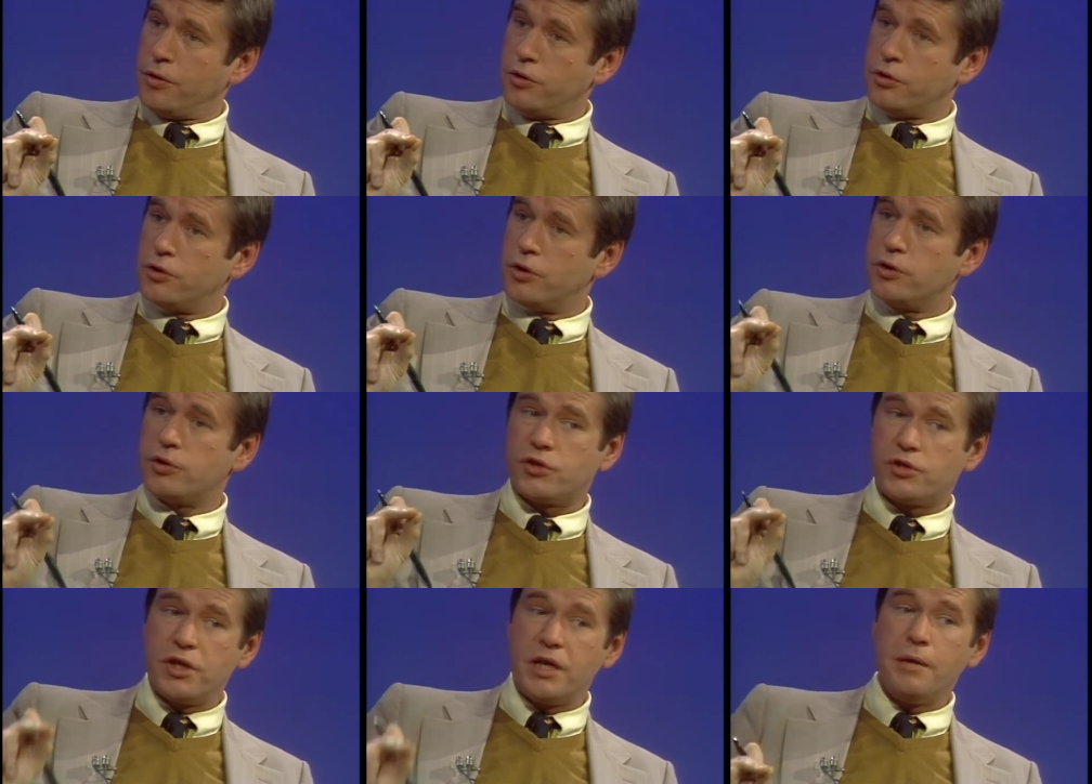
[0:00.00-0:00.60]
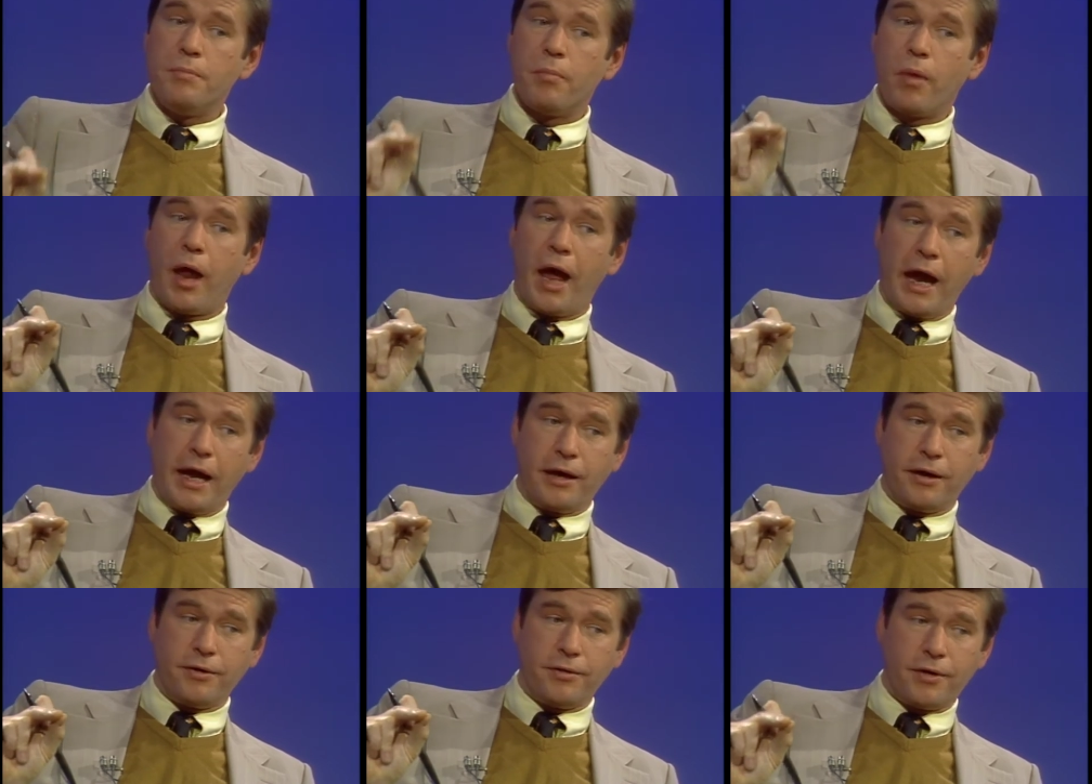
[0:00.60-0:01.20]
to seem
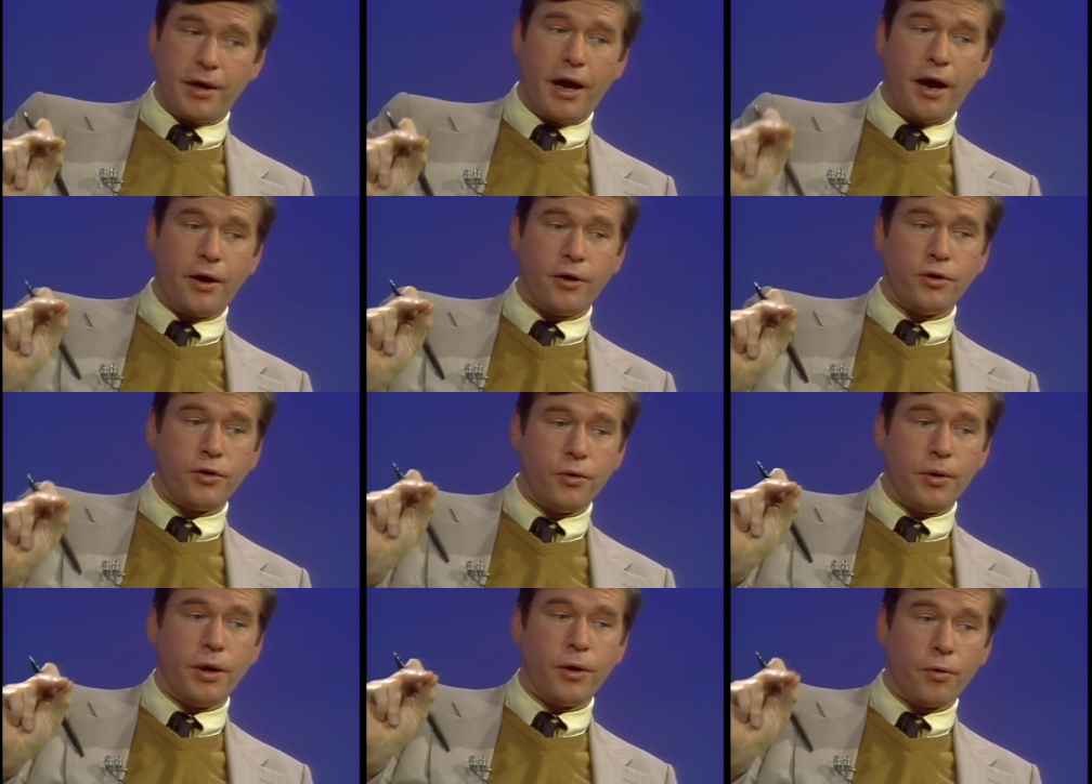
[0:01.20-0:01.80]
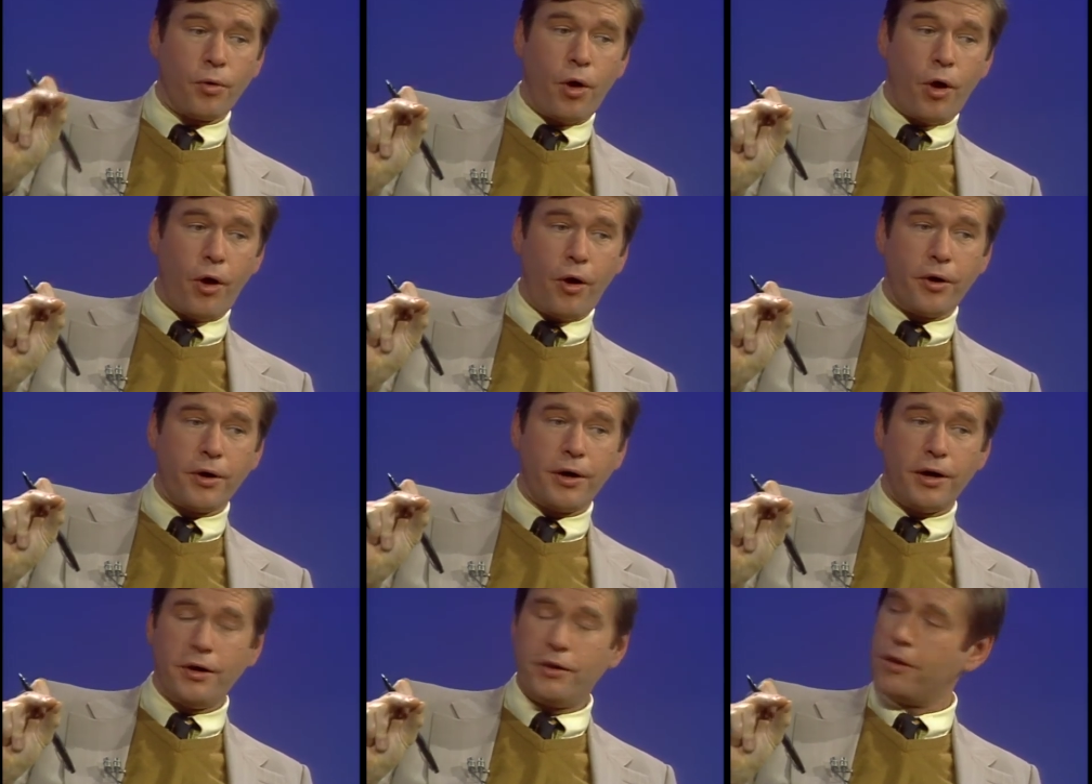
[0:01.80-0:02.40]
like they are doing
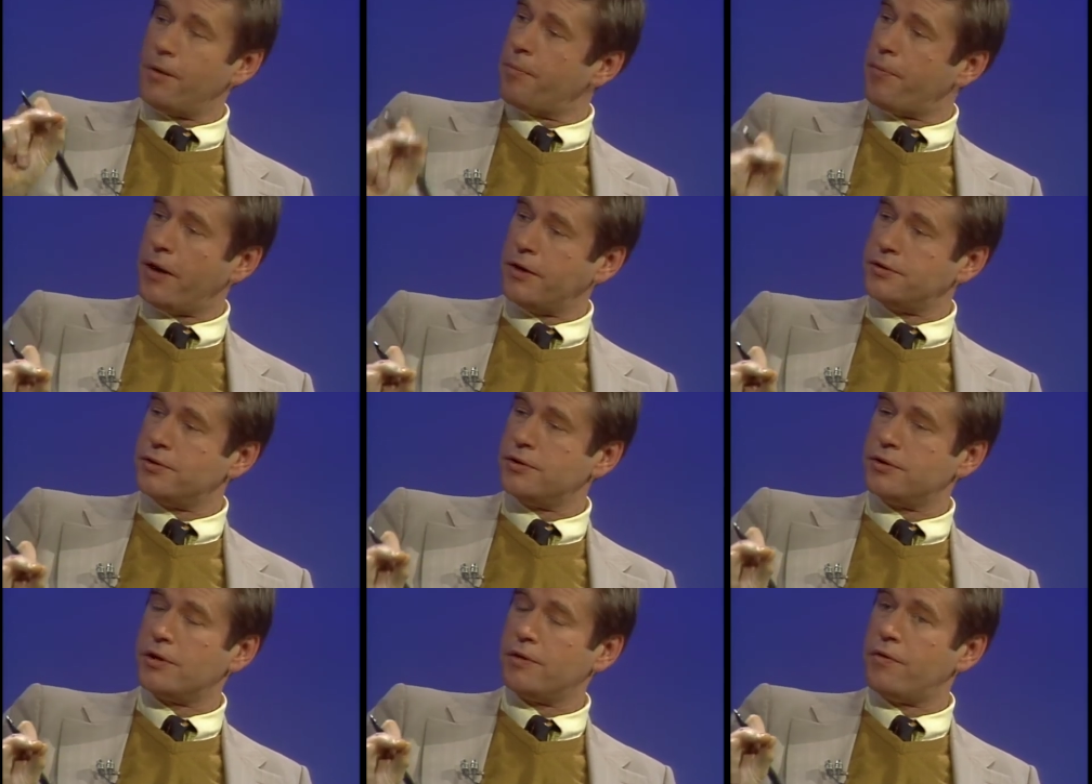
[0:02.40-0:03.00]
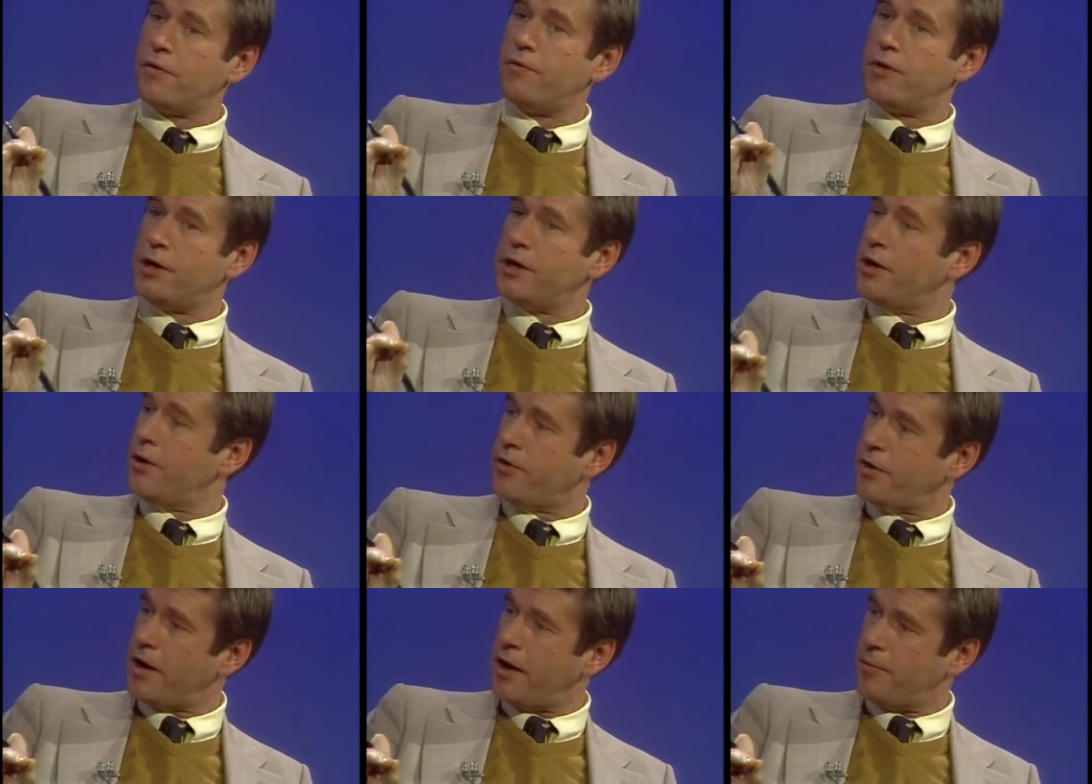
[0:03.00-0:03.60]
wrong in the presence of a
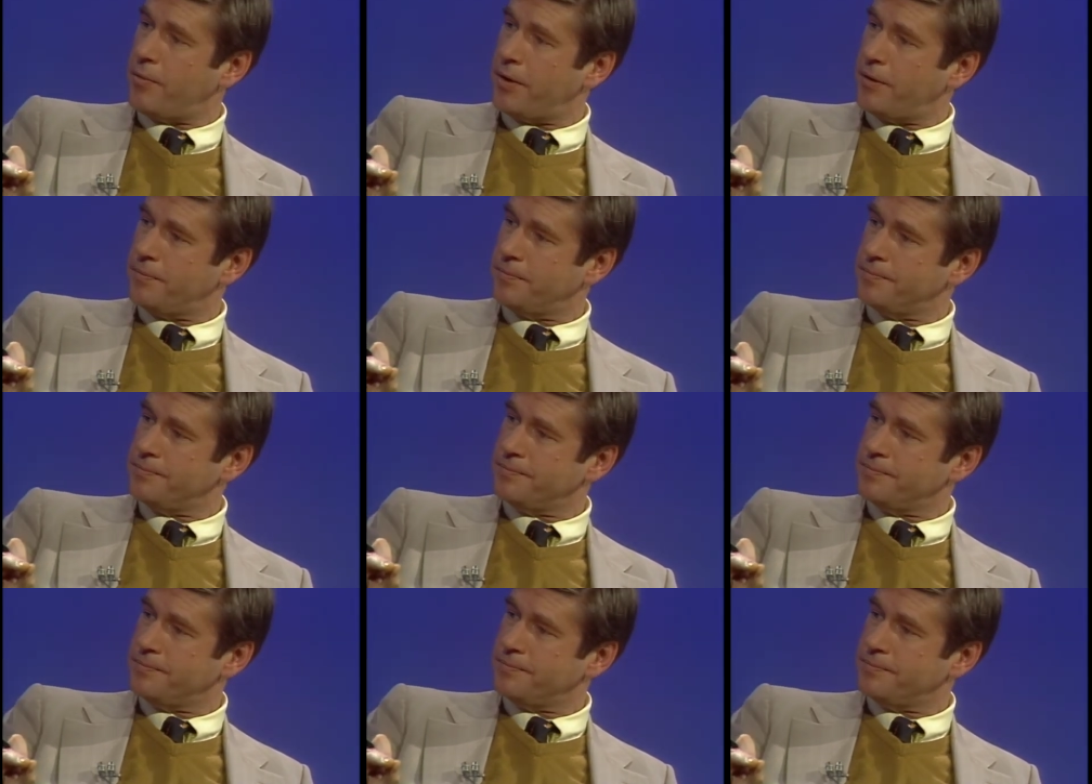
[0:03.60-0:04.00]
video camera.